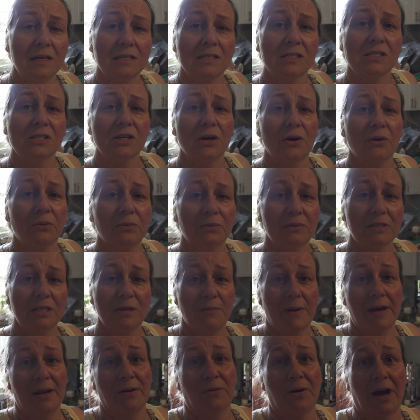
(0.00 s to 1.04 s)
So,
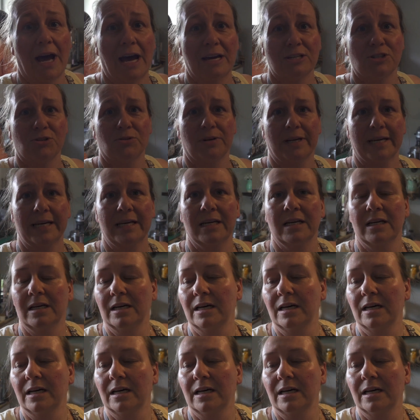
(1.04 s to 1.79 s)
tomato casualty.